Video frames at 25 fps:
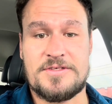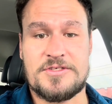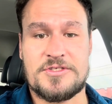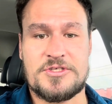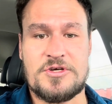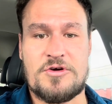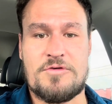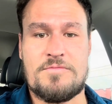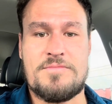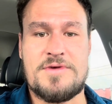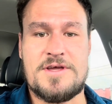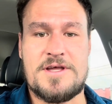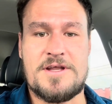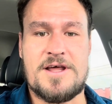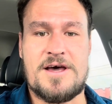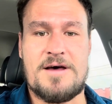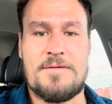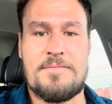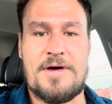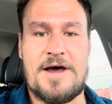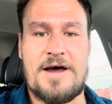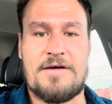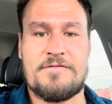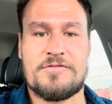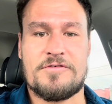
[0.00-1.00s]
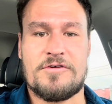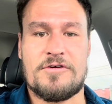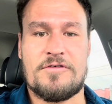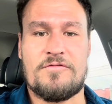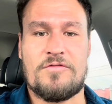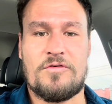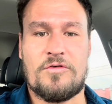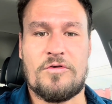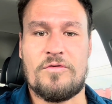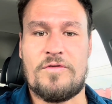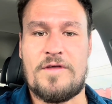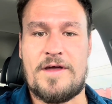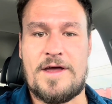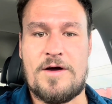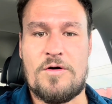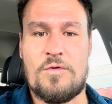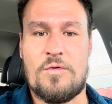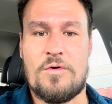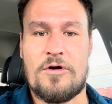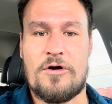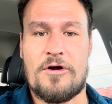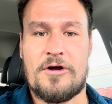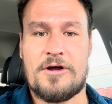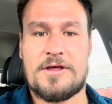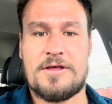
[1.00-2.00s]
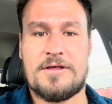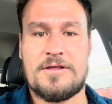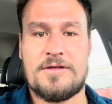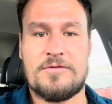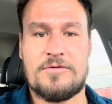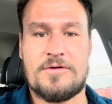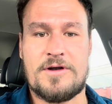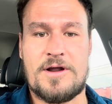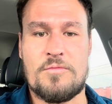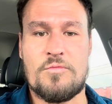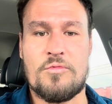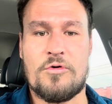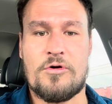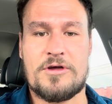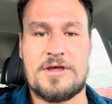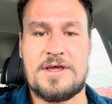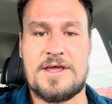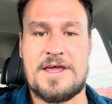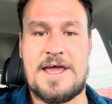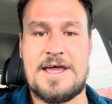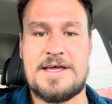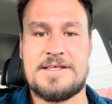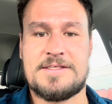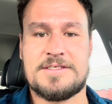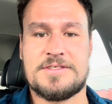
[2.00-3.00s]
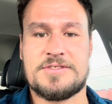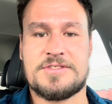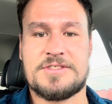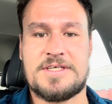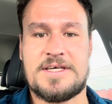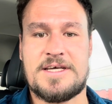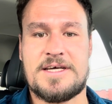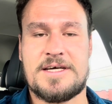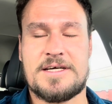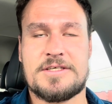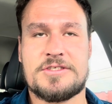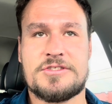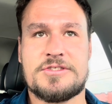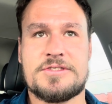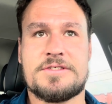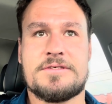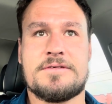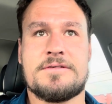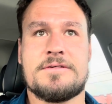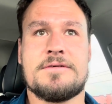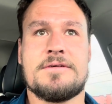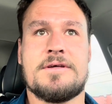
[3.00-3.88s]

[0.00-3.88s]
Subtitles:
so beat up after a full day of work when I'm working 8 to 6.